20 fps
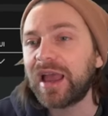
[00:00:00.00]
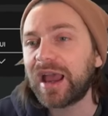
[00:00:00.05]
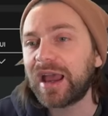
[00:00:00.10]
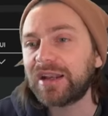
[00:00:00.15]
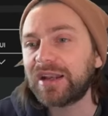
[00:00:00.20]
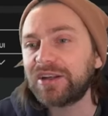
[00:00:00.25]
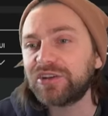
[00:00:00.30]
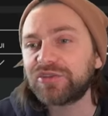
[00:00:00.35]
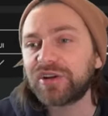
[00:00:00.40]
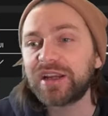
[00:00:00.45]

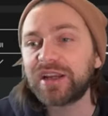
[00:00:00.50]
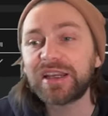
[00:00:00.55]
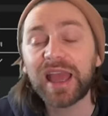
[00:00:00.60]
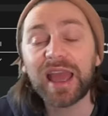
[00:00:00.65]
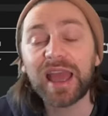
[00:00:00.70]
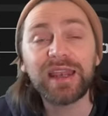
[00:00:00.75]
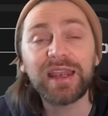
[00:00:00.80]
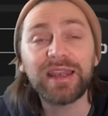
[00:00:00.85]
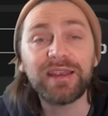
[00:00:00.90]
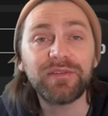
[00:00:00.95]
and trade
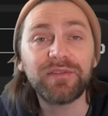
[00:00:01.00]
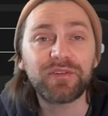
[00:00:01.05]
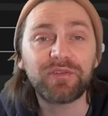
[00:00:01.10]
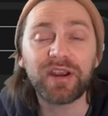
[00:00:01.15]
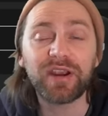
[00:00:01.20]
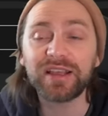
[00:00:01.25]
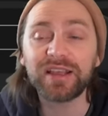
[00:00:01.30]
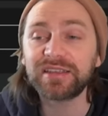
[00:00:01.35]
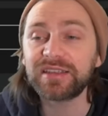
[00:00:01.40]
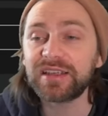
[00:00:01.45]
any of your
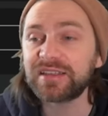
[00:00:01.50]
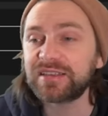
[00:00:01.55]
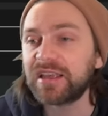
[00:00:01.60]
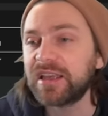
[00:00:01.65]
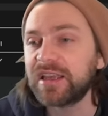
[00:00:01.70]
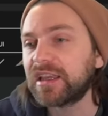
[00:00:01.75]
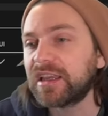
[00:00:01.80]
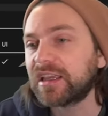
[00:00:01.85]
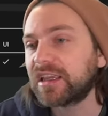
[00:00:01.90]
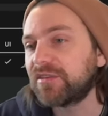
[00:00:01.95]
assets,
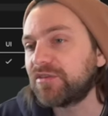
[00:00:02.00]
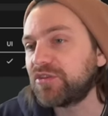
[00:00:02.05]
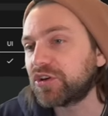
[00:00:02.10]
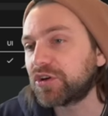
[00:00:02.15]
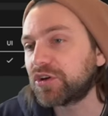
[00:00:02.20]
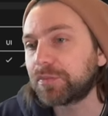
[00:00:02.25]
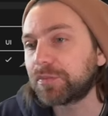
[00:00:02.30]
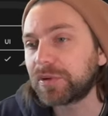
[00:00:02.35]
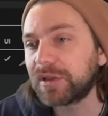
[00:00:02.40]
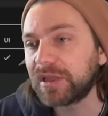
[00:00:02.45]
giving you
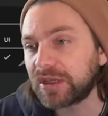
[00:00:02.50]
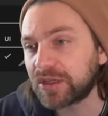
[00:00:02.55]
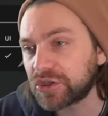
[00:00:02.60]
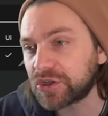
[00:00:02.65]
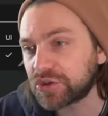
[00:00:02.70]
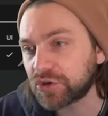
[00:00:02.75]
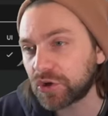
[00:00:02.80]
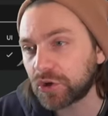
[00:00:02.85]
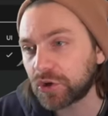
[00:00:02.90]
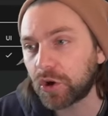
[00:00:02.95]
complete
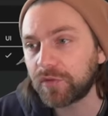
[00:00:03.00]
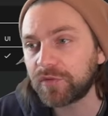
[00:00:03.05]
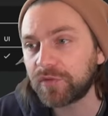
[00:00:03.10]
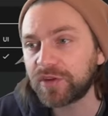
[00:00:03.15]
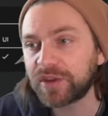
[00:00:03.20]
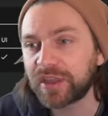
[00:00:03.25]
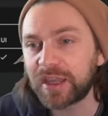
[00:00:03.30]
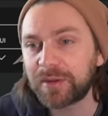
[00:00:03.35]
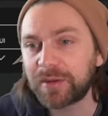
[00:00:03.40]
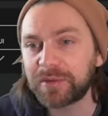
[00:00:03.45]
control over your
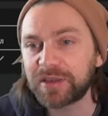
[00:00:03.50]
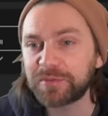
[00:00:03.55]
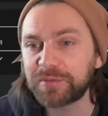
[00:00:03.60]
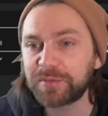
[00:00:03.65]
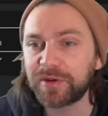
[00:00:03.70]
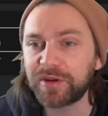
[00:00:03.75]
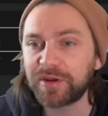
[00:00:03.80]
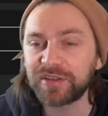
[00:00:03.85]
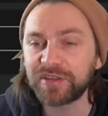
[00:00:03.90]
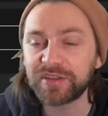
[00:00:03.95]
game
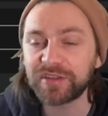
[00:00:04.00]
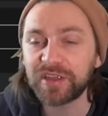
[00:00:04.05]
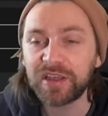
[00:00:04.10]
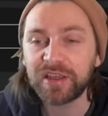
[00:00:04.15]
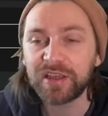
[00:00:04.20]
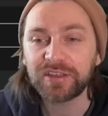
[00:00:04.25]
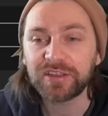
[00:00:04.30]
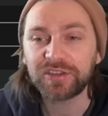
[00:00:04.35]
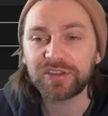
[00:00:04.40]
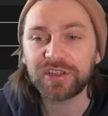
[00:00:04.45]
experience.
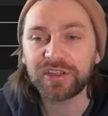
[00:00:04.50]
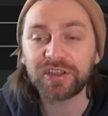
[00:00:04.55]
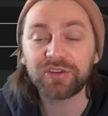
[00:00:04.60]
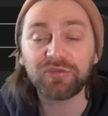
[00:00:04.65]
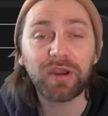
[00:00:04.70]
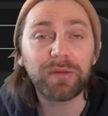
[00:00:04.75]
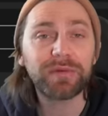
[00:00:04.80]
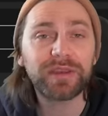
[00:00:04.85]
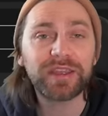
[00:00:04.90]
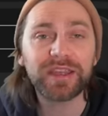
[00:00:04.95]
So you can
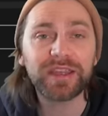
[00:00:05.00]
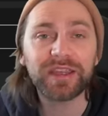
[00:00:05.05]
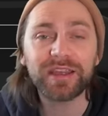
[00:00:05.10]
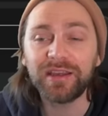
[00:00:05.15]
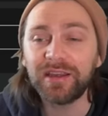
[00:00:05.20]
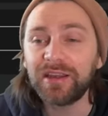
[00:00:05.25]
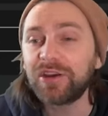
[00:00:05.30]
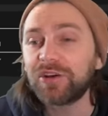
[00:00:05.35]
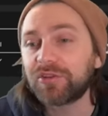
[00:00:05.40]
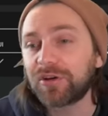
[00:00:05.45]
grab your gear,
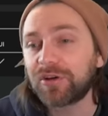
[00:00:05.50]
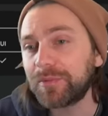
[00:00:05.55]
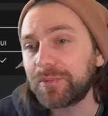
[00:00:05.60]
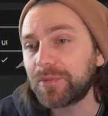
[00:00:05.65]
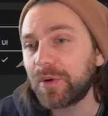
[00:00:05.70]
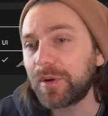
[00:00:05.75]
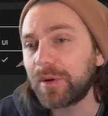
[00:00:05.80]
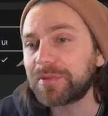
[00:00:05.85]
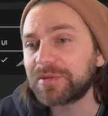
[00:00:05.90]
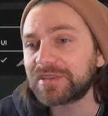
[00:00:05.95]
grab
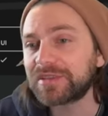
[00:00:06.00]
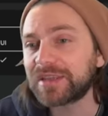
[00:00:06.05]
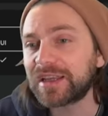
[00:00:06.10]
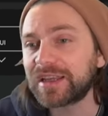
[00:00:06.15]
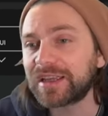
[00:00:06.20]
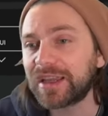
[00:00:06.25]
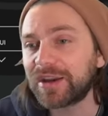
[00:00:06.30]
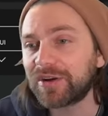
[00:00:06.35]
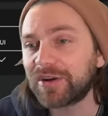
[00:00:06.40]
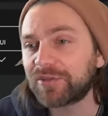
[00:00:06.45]
your weapons,
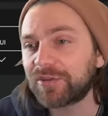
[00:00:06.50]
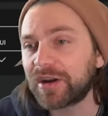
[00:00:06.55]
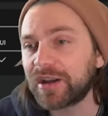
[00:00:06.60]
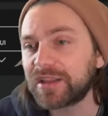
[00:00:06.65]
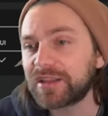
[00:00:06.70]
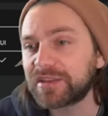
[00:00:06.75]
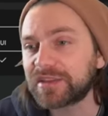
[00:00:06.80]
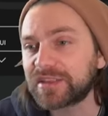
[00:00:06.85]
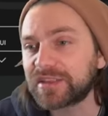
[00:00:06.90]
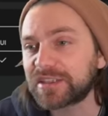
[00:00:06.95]
and get
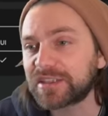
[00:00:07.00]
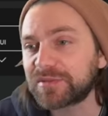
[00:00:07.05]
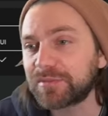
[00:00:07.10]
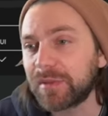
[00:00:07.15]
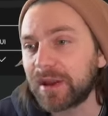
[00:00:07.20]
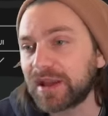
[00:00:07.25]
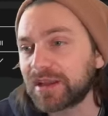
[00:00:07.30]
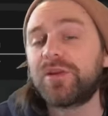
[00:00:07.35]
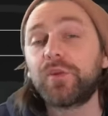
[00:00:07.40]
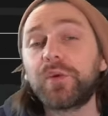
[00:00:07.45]
ready to
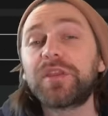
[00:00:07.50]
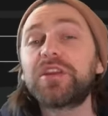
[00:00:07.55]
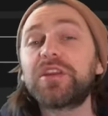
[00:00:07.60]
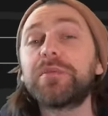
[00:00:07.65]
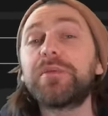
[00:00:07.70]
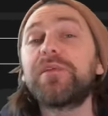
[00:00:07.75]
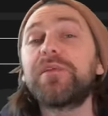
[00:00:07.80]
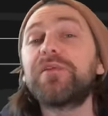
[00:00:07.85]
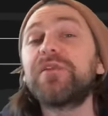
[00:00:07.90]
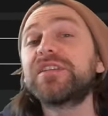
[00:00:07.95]
smash. Whether you
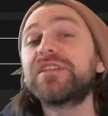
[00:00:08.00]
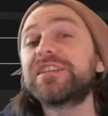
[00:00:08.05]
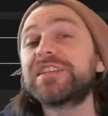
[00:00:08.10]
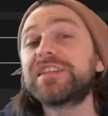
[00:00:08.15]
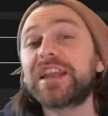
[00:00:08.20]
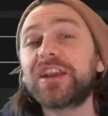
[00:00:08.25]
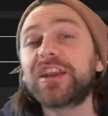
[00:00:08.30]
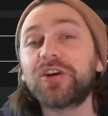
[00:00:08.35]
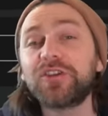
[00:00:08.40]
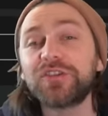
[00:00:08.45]
prefer to
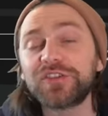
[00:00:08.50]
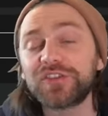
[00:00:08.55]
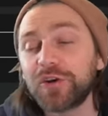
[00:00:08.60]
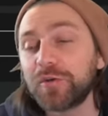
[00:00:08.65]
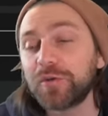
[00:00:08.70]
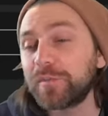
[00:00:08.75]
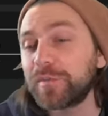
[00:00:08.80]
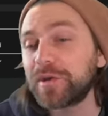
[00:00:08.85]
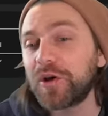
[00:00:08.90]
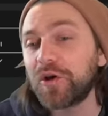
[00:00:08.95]
take on
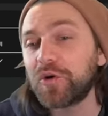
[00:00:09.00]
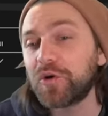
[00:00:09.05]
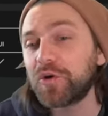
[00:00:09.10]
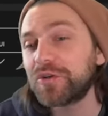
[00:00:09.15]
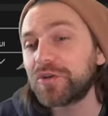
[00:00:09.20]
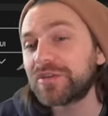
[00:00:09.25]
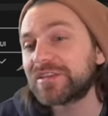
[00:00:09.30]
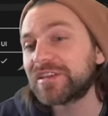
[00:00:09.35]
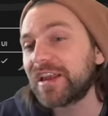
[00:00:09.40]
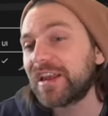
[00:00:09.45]
zombie
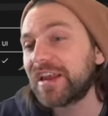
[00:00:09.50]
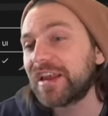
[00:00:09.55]
hordes,